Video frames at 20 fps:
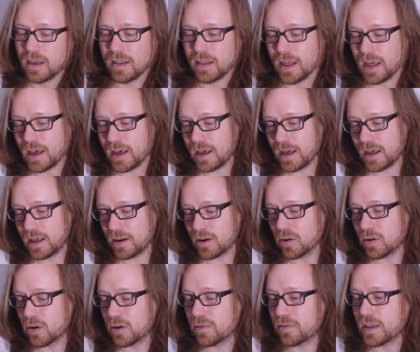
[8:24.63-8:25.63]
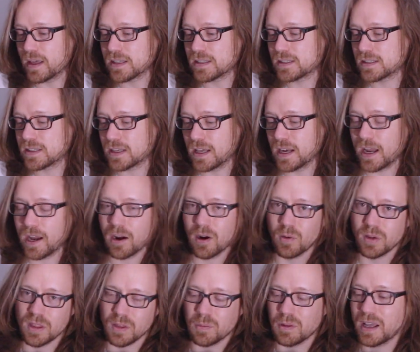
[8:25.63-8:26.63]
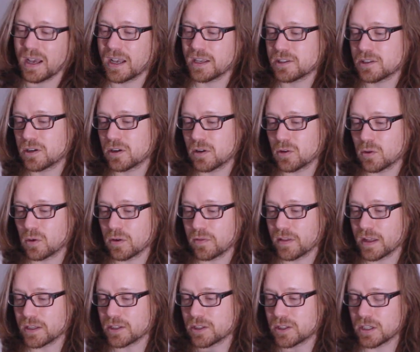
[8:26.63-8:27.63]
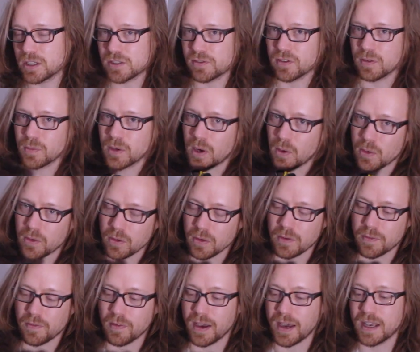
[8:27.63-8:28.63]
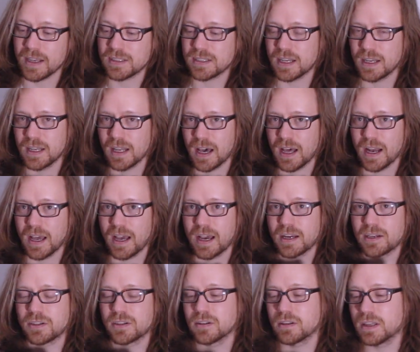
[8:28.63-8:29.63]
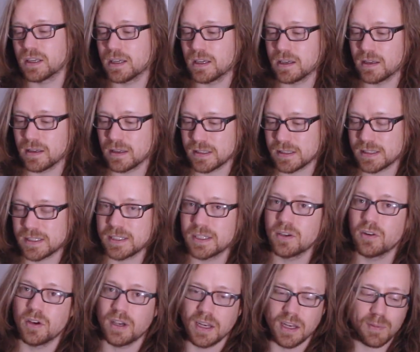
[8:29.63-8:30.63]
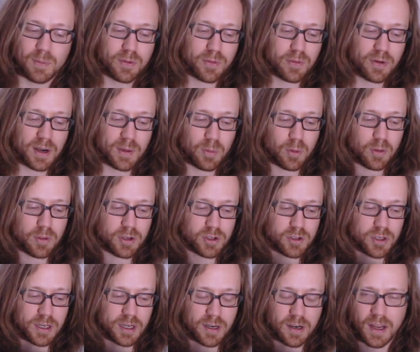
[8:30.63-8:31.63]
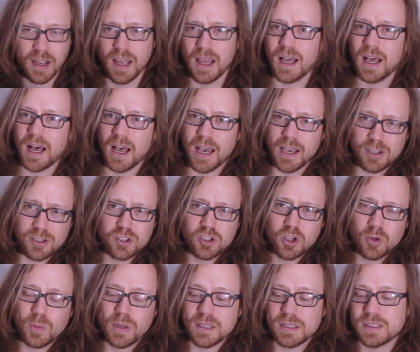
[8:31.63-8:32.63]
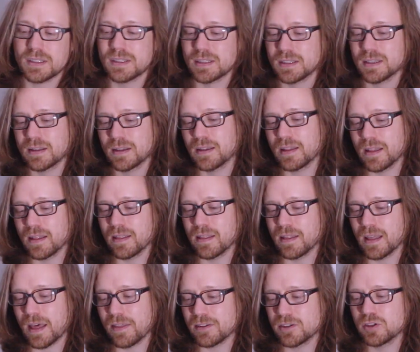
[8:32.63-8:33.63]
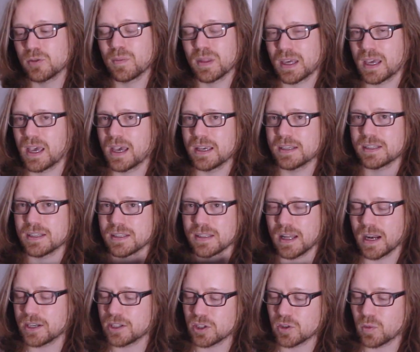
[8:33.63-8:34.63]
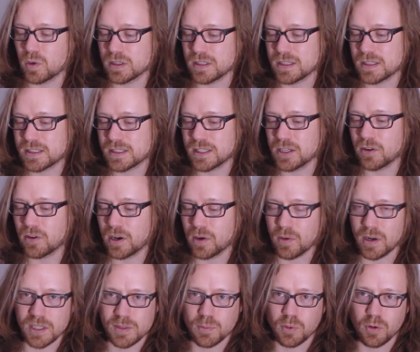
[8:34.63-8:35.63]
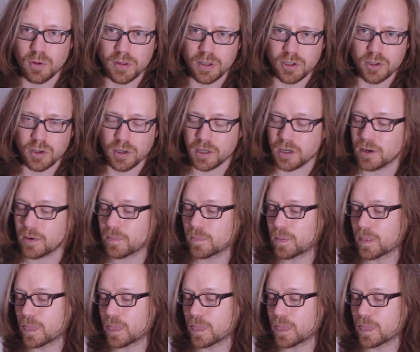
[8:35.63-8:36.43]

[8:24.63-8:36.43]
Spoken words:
I don't know if that's an error with the blaster or if that's just from going really fast and not actually sealing it before I pull the trigger. I assume the case is that I just wasn't sealing it when I was pulling the trigger.